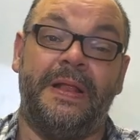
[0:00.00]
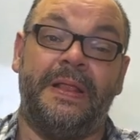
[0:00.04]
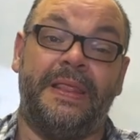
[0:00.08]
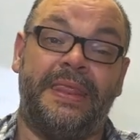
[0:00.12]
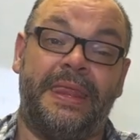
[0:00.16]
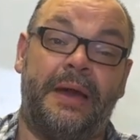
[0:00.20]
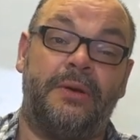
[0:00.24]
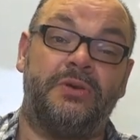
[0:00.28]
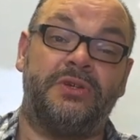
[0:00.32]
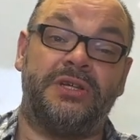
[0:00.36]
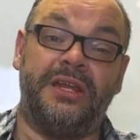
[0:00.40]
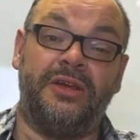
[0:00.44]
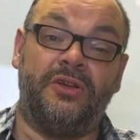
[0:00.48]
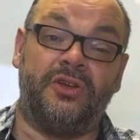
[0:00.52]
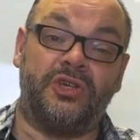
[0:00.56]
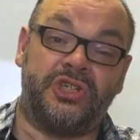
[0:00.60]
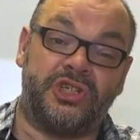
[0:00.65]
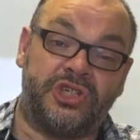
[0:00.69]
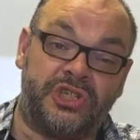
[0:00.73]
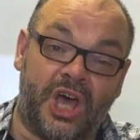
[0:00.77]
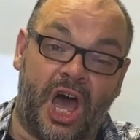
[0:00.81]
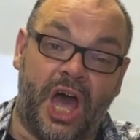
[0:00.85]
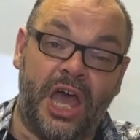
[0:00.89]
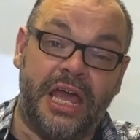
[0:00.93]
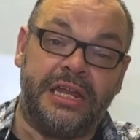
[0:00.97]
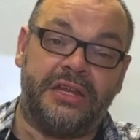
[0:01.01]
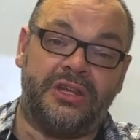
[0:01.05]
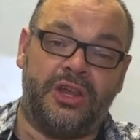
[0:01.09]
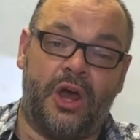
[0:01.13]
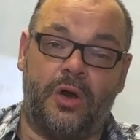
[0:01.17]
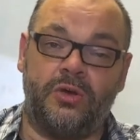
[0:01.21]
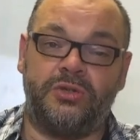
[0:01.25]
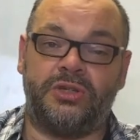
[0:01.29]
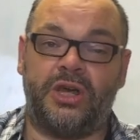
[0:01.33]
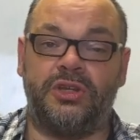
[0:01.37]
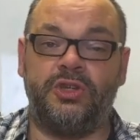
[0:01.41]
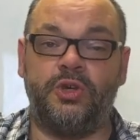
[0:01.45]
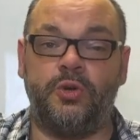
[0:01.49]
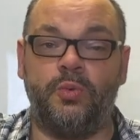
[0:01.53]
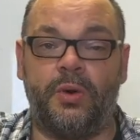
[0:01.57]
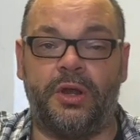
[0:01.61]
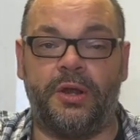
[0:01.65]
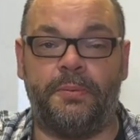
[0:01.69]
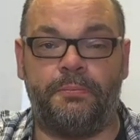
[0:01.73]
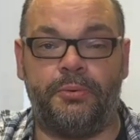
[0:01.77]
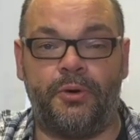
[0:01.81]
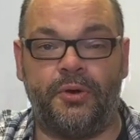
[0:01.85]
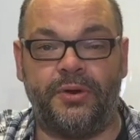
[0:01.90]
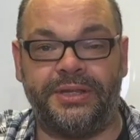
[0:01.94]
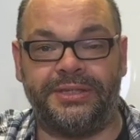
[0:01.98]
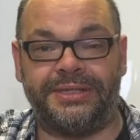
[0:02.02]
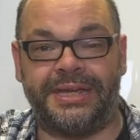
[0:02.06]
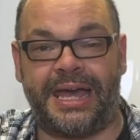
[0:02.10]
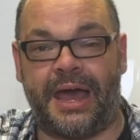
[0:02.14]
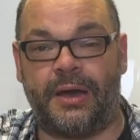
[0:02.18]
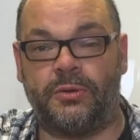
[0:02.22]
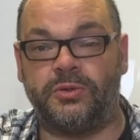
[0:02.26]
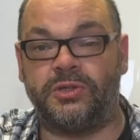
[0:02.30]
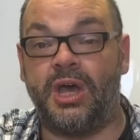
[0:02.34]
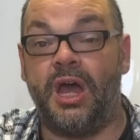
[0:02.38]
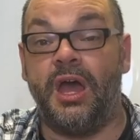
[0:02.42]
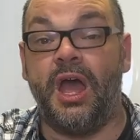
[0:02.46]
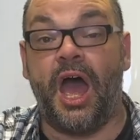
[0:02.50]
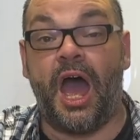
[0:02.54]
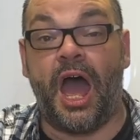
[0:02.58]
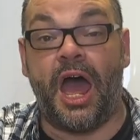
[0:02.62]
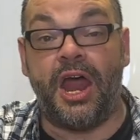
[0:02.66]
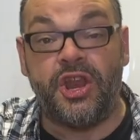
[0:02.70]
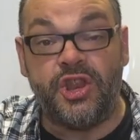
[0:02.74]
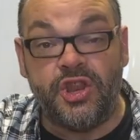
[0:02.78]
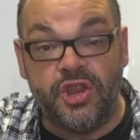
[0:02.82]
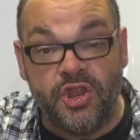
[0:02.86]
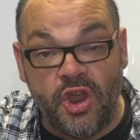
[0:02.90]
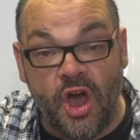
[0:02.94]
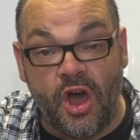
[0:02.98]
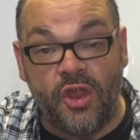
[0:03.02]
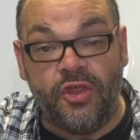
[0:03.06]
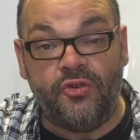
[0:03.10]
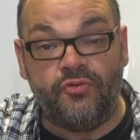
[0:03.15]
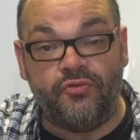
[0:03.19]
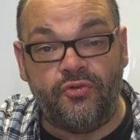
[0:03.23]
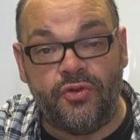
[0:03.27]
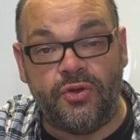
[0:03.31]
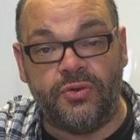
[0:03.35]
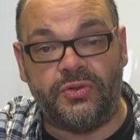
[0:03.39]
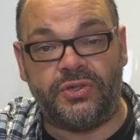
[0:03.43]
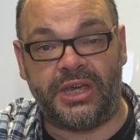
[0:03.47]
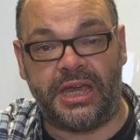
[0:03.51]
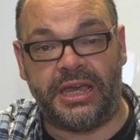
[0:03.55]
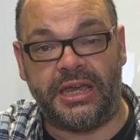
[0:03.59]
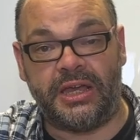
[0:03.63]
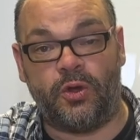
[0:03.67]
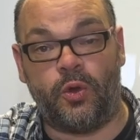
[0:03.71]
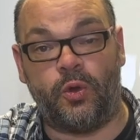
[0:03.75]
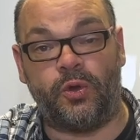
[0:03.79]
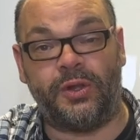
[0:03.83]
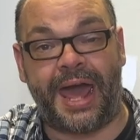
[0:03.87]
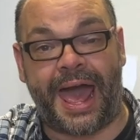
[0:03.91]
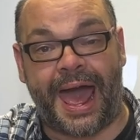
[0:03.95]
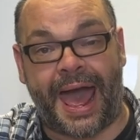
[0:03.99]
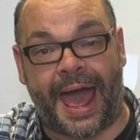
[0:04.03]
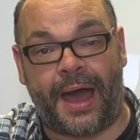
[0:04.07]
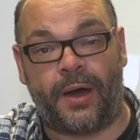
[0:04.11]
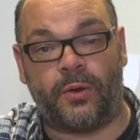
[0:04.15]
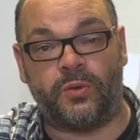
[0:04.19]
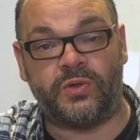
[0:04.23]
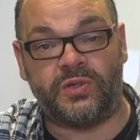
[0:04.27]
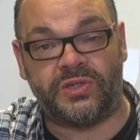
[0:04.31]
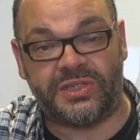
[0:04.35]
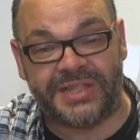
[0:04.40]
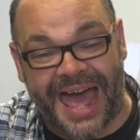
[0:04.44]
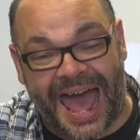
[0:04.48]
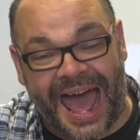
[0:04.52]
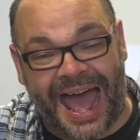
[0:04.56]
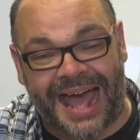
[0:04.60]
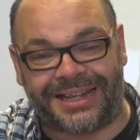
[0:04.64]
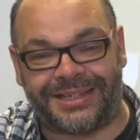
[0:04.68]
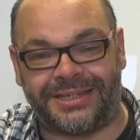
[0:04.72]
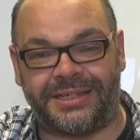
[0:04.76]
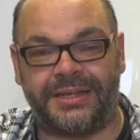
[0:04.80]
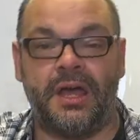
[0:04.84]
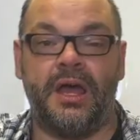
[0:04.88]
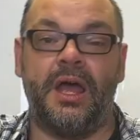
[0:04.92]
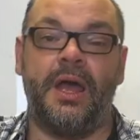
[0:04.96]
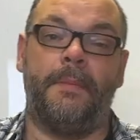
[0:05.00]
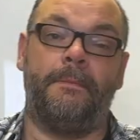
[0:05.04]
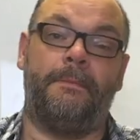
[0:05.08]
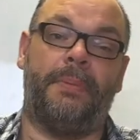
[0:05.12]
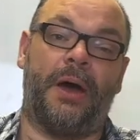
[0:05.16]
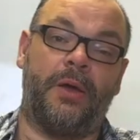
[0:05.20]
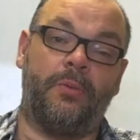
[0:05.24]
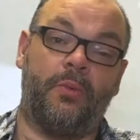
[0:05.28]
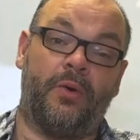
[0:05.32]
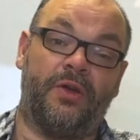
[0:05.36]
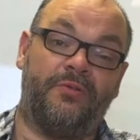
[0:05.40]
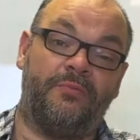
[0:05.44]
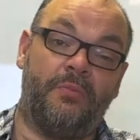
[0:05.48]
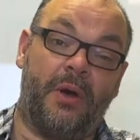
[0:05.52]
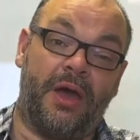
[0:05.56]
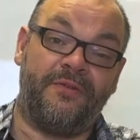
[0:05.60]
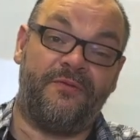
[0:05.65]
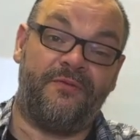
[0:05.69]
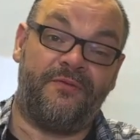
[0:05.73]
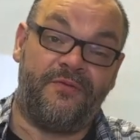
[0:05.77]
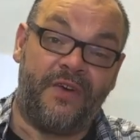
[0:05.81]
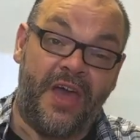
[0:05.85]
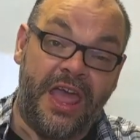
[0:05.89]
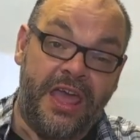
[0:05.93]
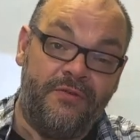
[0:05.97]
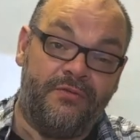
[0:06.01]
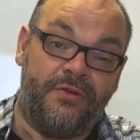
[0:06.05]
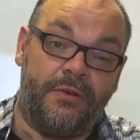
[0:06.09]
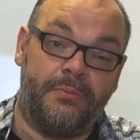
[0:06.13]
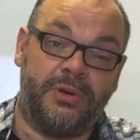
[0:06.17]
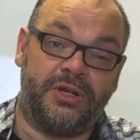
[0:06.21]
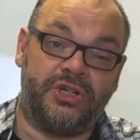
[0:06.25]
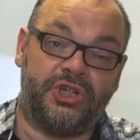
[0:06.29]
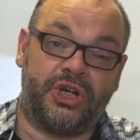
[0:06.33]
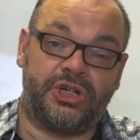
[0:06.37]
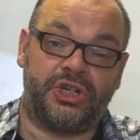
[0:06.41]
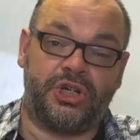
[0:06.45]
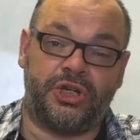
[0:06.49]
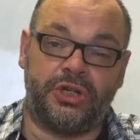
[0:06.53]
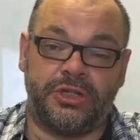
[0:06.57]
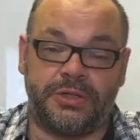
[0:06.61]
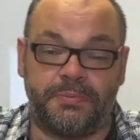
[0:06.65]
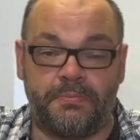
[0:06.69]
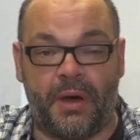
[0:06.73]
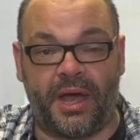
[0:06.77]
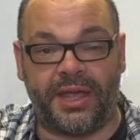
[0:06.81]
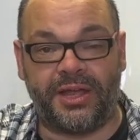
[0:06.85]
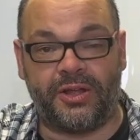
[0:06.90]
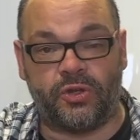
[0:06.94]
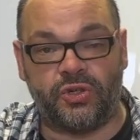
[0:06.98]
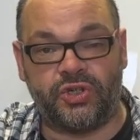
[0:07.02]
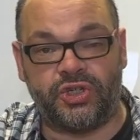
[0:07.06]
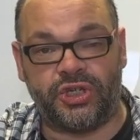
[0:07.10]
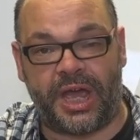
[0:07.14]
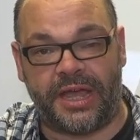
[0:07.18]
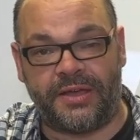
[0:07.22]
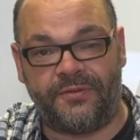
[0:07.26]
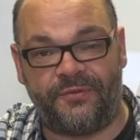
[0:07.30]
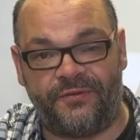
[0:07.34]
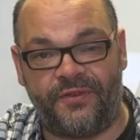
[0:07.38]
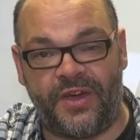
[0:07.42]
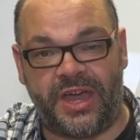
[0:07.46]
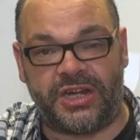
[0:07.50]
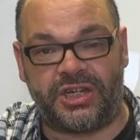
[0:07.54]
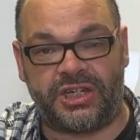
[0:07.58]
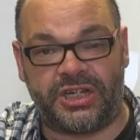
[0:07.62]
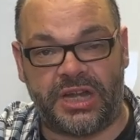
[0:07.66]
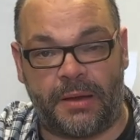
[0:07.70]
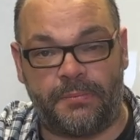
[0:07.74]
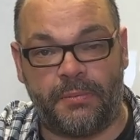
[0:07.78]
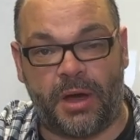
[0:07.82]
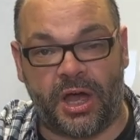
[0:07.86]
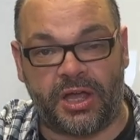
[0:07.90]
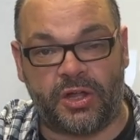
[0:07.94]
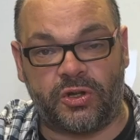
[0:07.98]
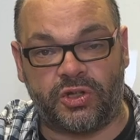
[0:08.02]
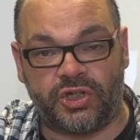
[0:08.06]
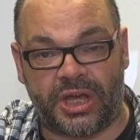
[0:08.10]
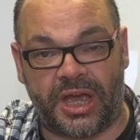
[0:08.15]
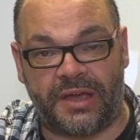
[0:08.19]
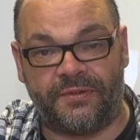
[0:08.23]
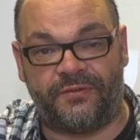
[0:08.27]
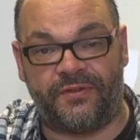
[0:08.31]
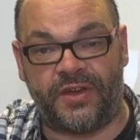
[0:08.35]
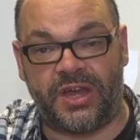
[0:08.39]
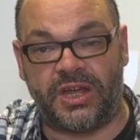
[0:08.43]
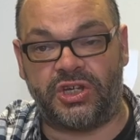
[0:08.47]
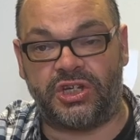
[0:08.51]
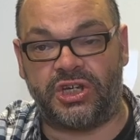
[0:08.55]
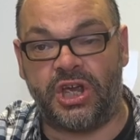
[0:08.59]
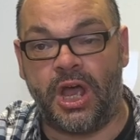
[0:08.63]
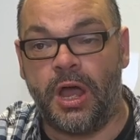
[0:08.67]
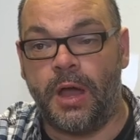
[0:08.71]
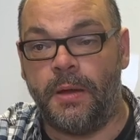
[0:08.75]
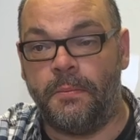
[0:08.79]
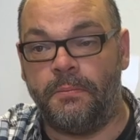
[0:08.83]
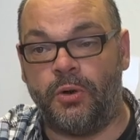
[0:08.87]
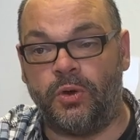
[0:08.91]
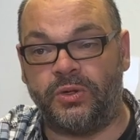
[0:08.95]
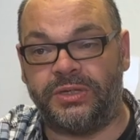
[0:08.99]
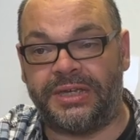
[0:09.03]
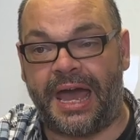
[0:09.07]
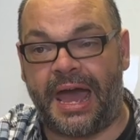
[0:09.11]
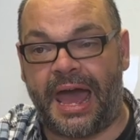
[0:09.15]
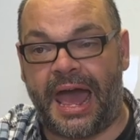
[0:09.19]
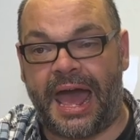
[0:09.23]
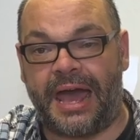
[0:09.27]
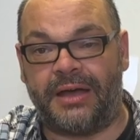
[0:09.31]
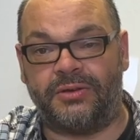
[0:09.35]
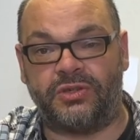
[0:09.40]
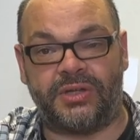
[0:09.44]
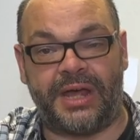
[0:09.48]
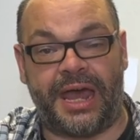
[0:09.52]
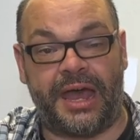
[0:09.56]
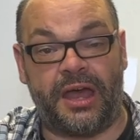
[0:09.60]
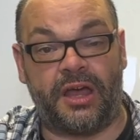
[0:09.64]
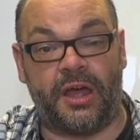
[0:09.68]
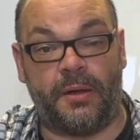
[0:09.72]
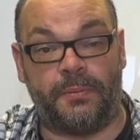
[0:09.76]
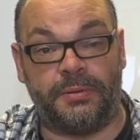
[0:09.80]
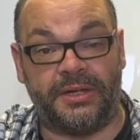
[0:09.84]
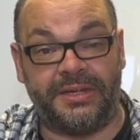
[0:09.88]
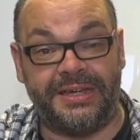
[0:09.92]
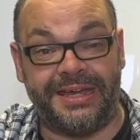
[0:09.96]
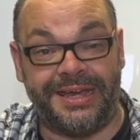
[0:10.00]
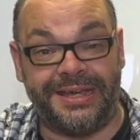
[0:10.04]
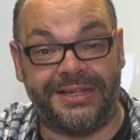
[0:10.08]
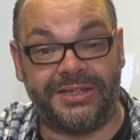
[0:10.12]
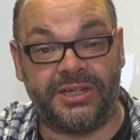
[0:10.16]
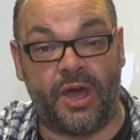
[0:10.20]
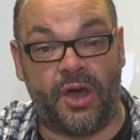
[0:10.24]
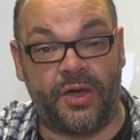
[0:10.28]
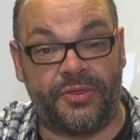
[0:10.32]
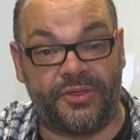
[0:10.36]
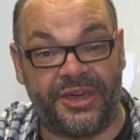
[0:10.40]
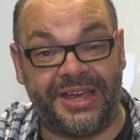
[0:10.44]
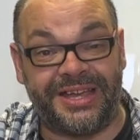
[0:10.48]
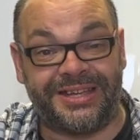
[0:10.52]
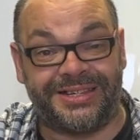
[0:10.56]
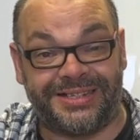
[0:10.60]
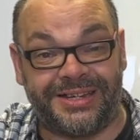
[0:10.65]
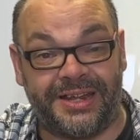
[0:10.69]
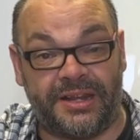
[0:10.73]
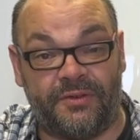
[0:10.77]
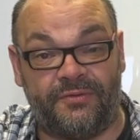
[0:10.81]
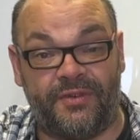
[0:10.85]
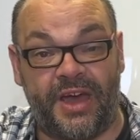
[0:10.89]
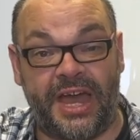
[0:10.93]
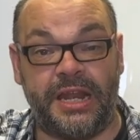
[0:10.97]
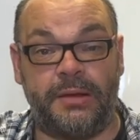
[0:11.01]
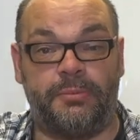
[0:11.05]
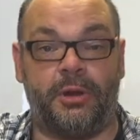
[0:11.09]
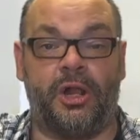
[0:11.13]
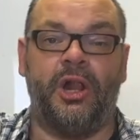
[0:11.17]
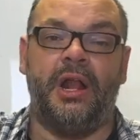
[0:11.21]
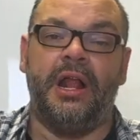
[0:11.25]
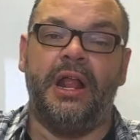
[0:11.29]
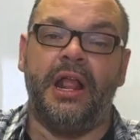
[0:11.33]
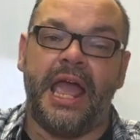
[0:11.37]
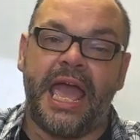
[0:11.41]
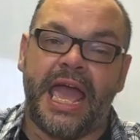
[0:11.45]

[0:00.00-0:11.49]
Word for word: Now, as a little side note, I do want to point out another routine called How's That by one of my favorite magicians, Michael J. Fitch. Now, Michael J. Fitch brought out How's That a couple of years ago. I think it's still available.